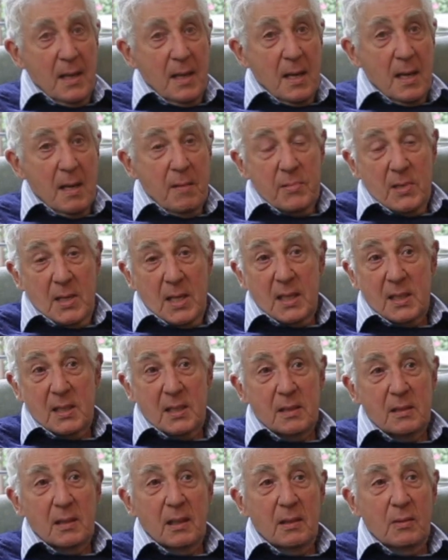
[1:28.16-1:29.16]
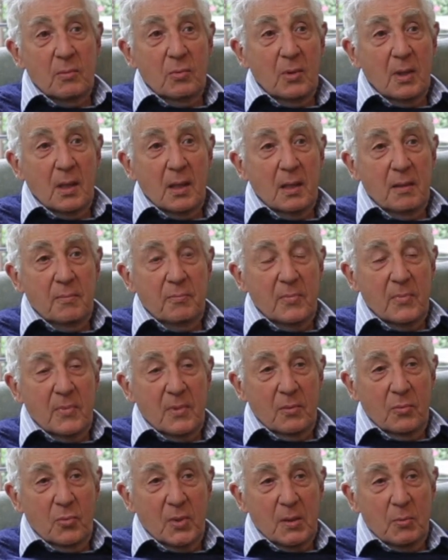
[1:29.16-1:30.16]
Um, yes, uh, um,
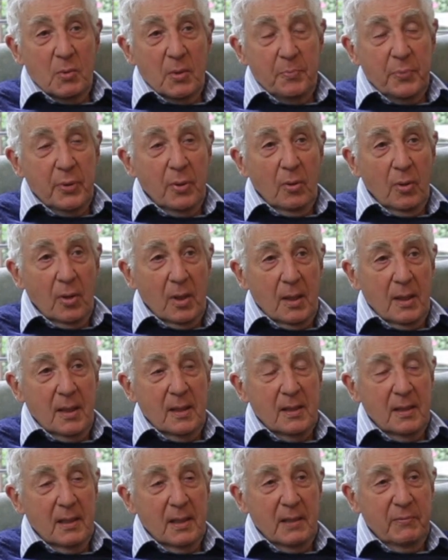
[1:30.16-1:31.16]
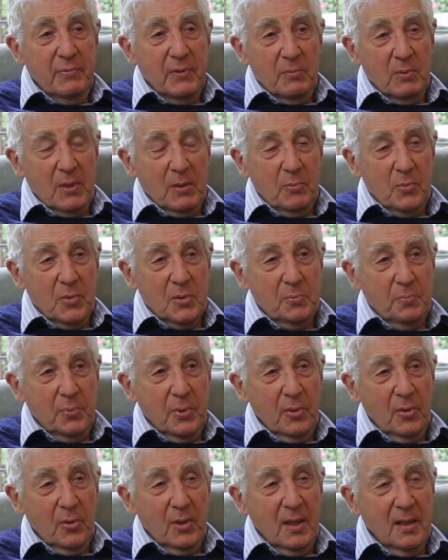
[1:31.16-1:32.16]
we were poor, everyone was
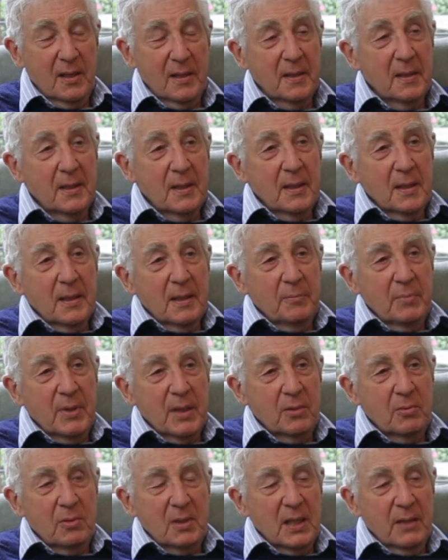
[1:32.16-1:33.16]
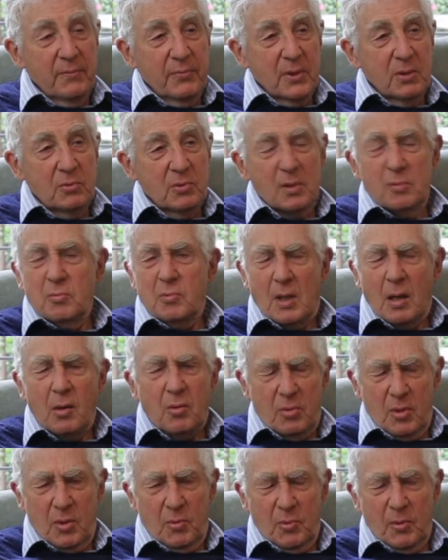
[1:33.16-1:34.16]
poor, but you, never, you didn't
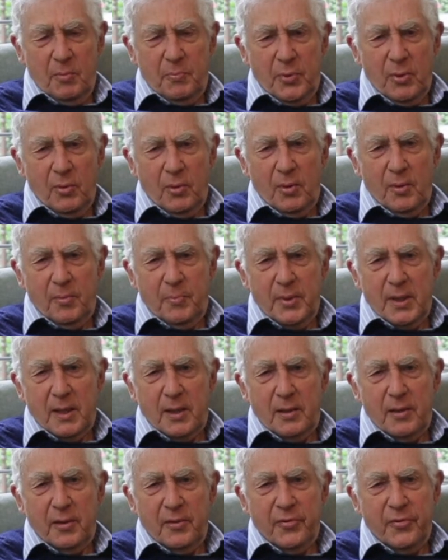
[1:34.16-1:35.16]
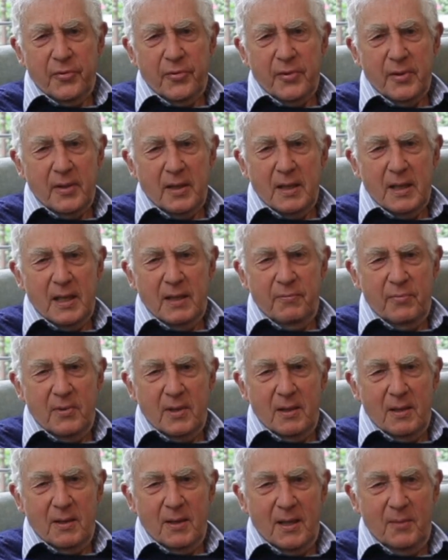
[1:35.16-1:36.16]
know you were poor because, uh,
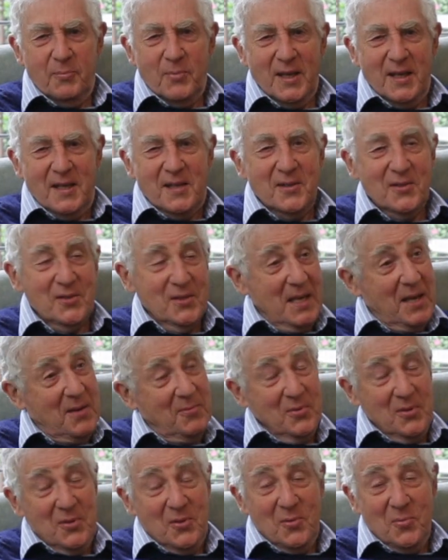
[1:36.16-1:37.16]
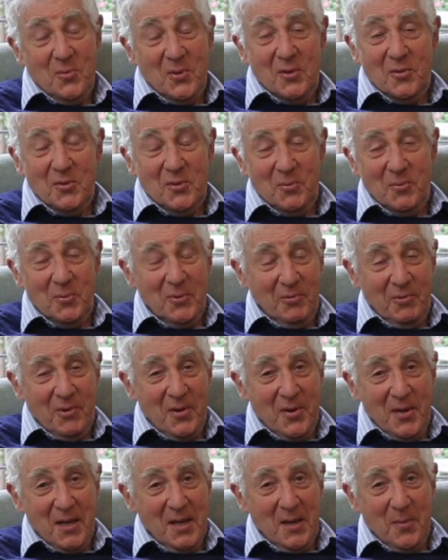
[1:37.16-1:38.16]
uh, because that was the world you were
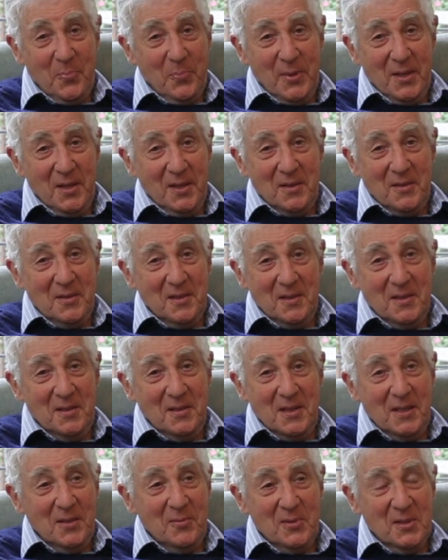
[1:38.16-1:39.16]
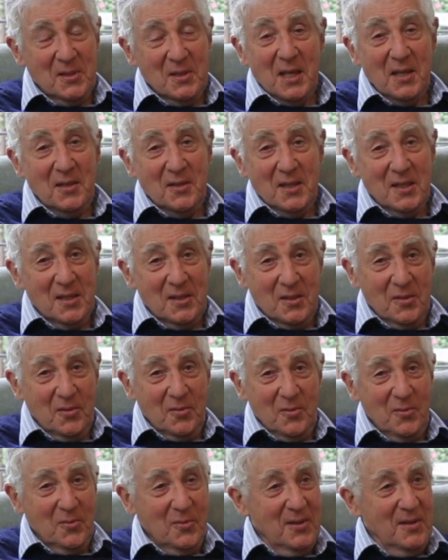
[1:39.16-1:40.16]
growing up in, and there was nothing
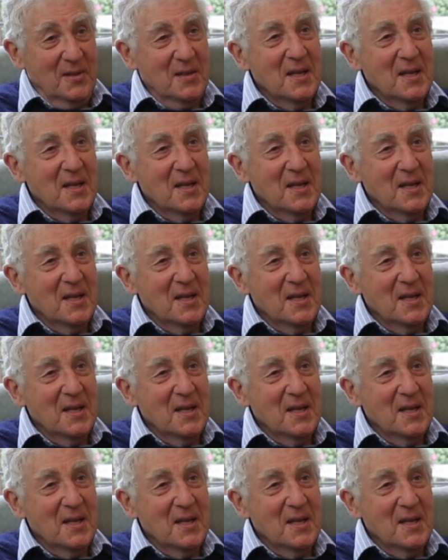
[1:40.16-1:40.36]
to,